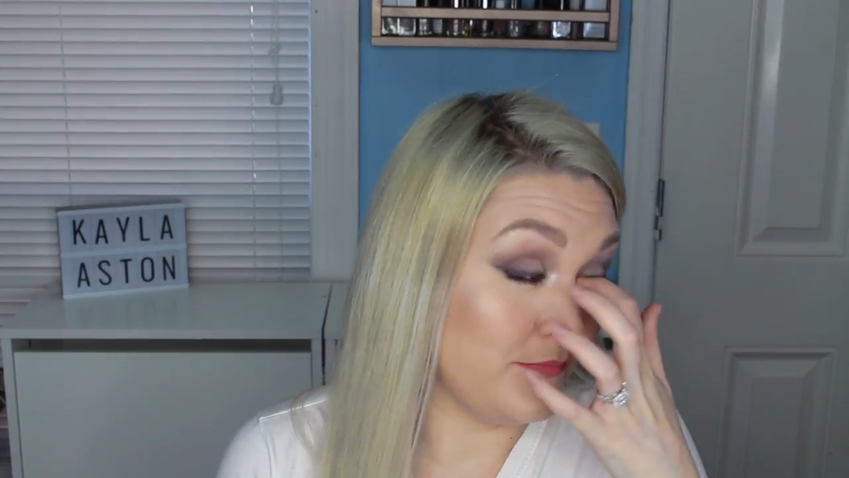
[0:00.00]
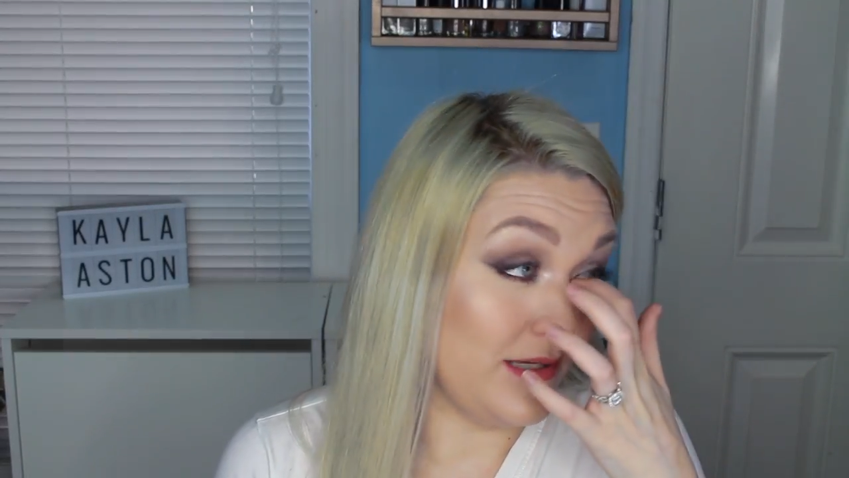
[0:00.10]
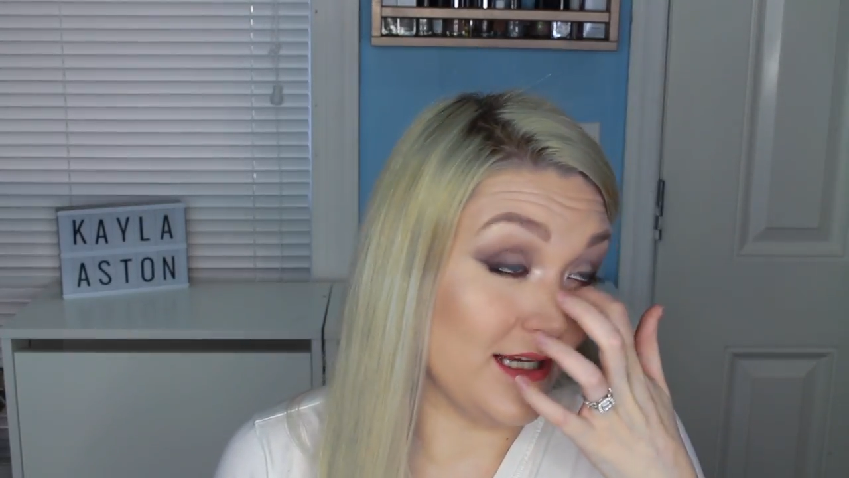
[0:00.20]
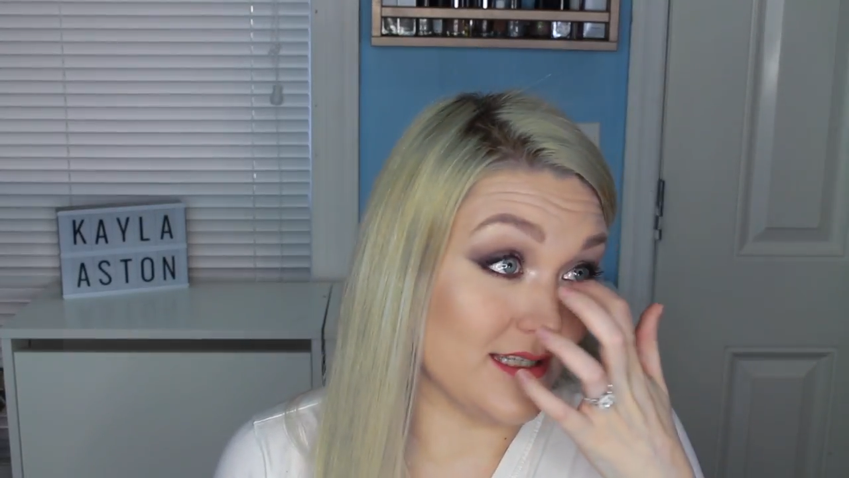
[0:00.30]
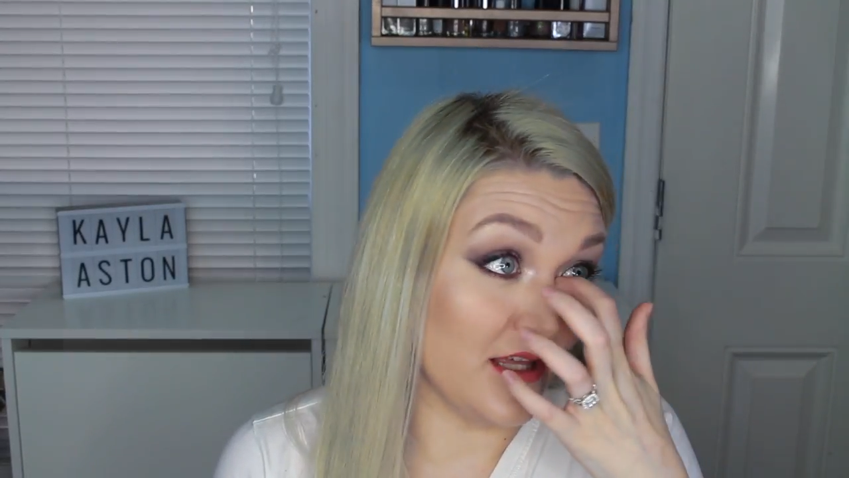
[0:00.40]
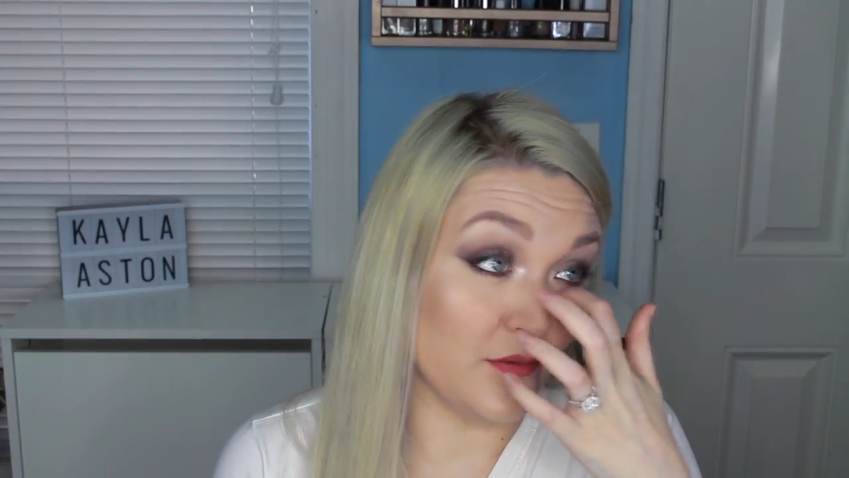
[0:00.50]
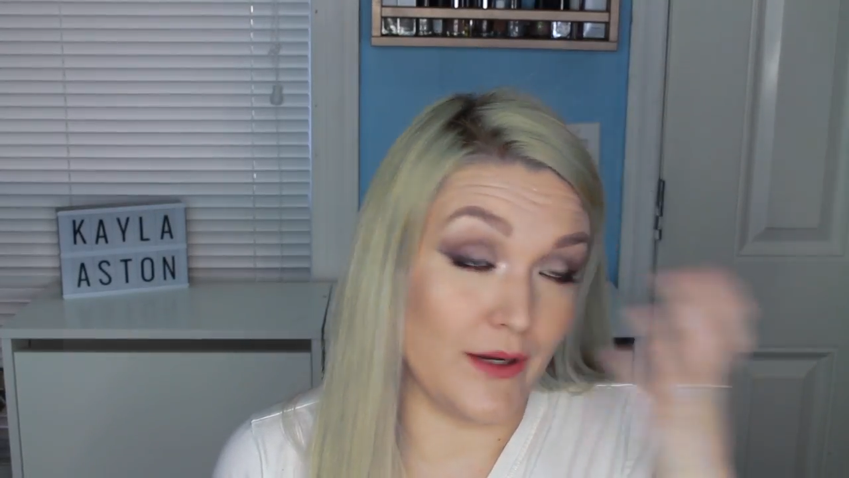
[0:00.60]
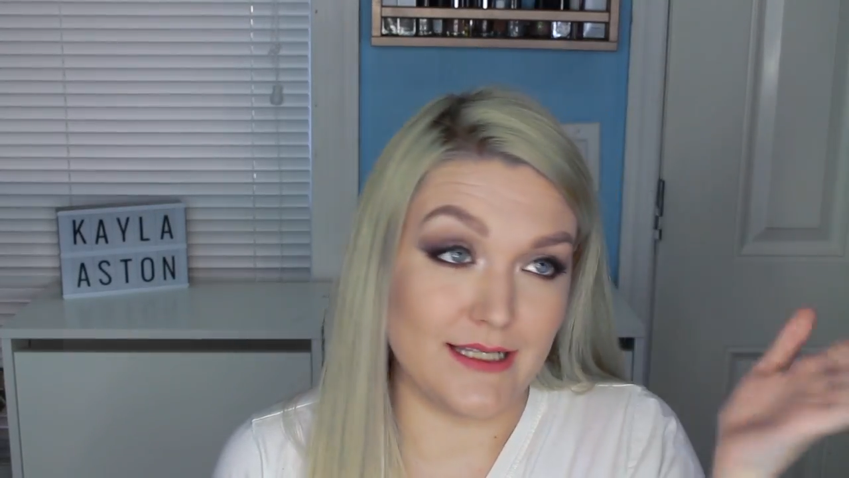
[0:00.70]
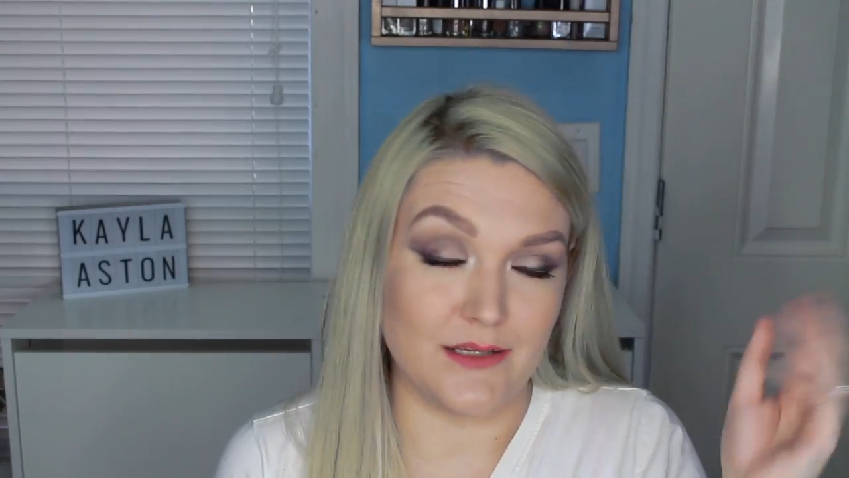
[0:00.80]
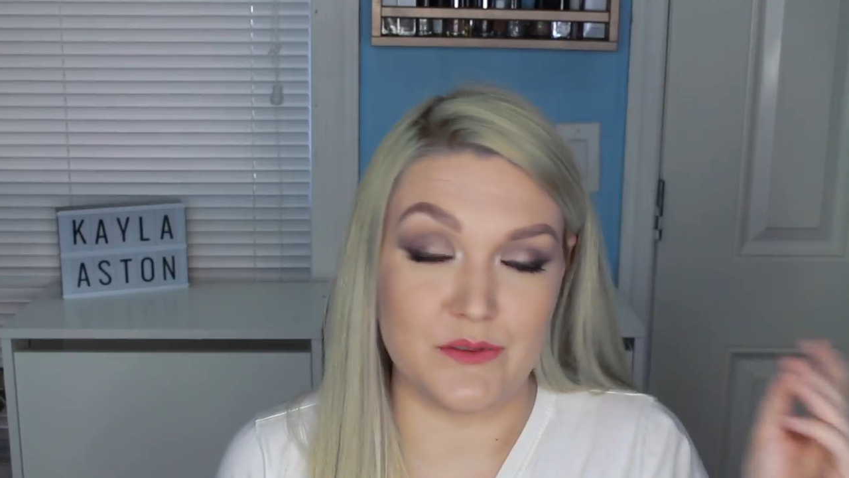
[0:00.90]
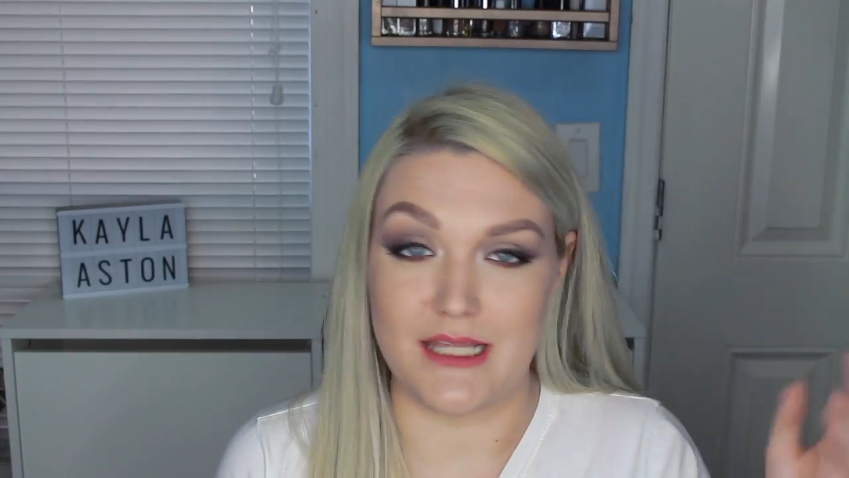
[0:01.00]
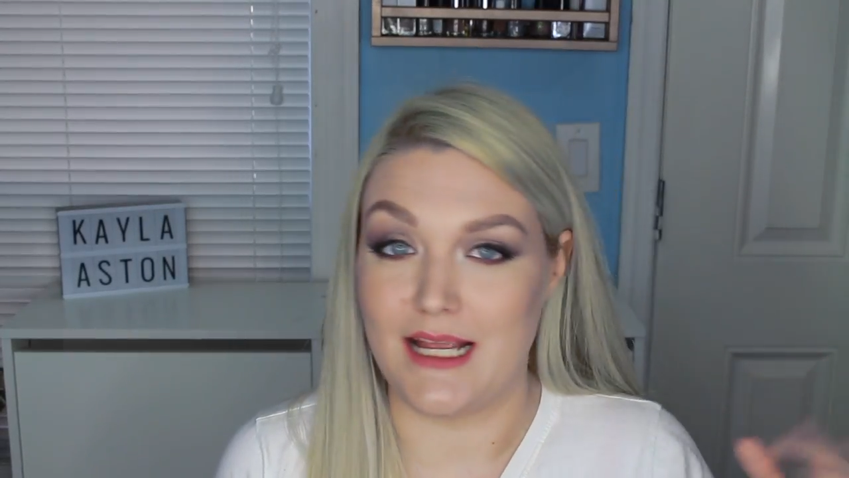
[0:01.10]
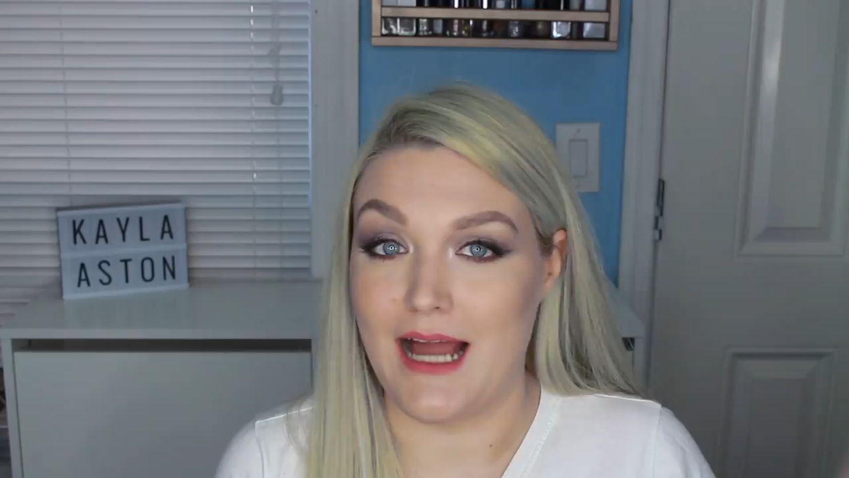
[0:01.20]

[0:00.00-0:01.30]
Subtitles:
because otherwise it was like